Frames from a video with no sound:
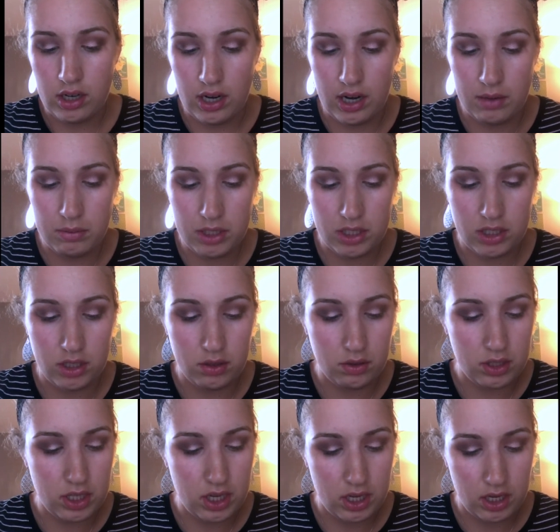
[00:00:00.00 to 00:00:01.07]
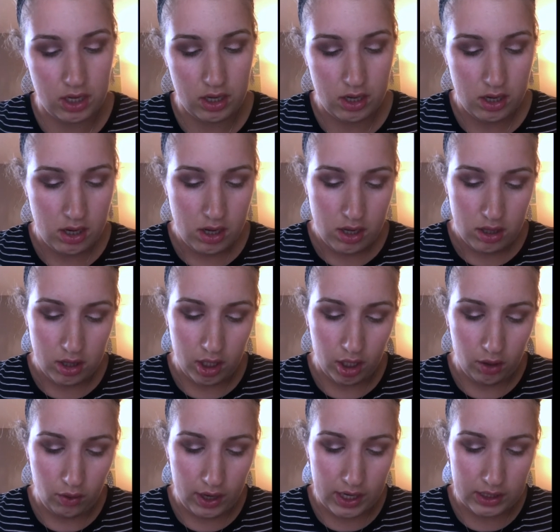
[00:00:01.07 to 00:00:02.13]
I'm just using the
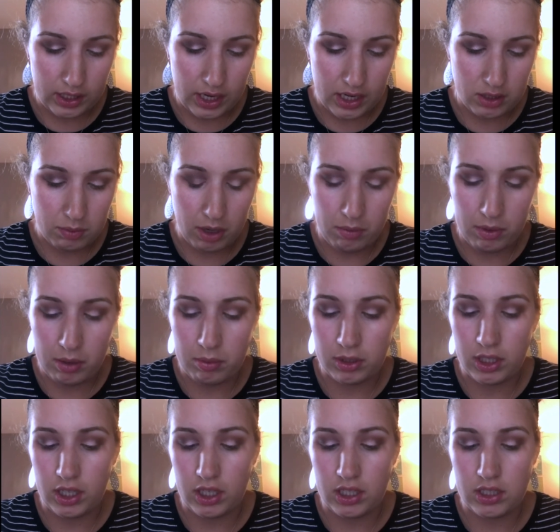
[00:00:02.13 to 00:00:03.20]
Great Lash by Maybelline.